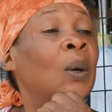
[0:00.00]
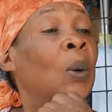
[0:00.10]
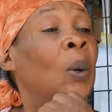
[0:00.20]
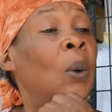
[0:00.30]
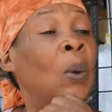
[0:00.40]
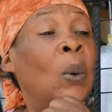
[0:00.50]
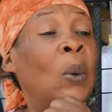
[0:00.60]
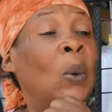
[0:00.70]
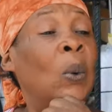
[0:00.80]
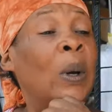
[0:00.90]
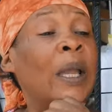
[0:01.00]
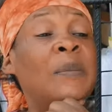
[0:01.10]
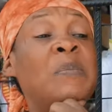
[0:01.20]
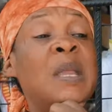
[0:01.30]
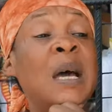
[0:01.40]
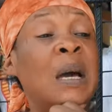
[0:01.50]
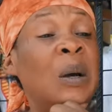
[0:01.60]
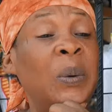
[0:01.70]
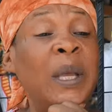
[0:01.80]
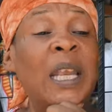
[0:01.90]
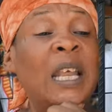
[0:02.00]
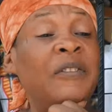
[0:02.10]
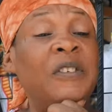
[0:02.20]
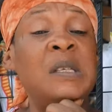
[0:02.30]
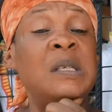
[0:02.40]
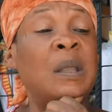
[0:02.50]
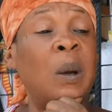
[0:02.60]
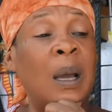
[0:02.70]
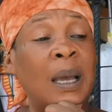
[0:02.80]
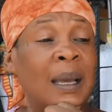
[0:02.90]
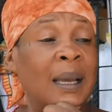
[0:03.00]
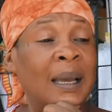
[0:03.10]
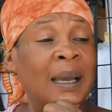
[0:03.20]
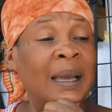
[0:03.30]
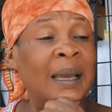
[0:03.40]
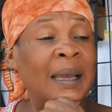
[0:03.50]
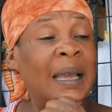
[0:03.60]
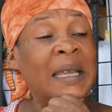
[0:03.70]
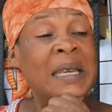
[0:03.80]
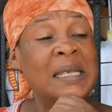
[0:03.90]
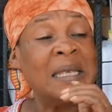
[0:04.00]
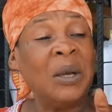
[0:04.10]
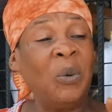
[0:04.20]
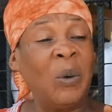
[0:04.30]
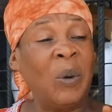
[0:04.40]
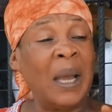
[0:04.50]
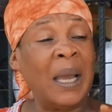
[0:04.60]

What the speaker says: Oh, I am now a laughing stock. Agnes, again, what?